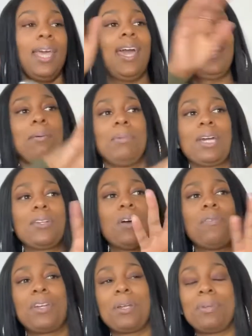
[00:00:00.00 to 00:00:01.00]
And I'm looking
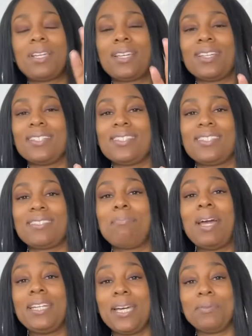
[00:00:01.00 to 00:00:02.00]
over there because
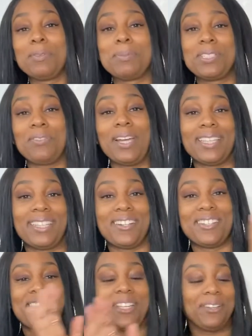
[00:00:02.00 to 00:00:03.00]
my dining room is right
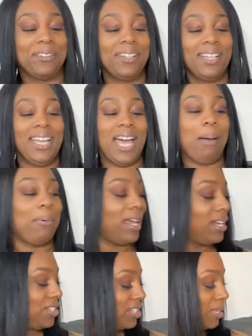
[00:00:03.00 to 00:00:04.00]
there. So I'm
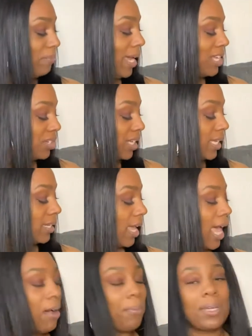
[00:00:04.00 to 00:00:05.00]
kind of just imagining
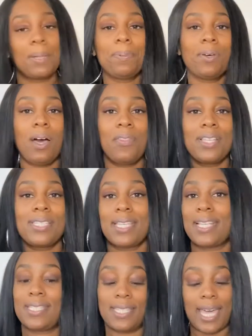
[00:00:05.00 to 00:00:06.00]
how I'm going to put all these
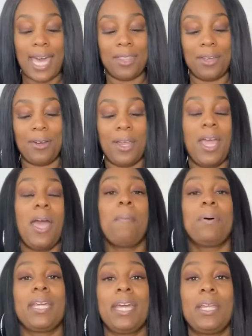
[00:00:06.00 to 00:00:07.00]
things together.
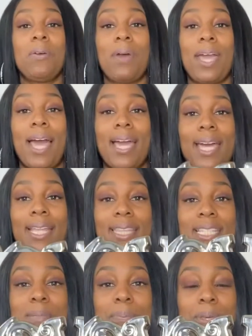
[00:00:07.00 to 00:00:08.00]
But anyway, I got
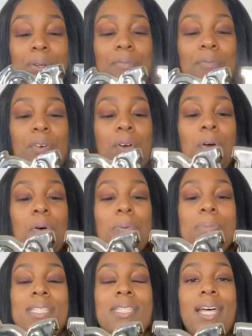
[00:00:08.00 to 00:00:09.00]
this beautiful
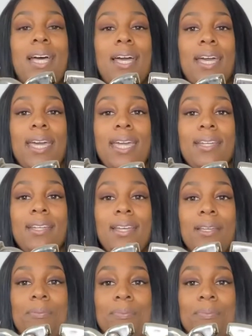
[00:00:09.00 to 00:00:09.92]
home sign.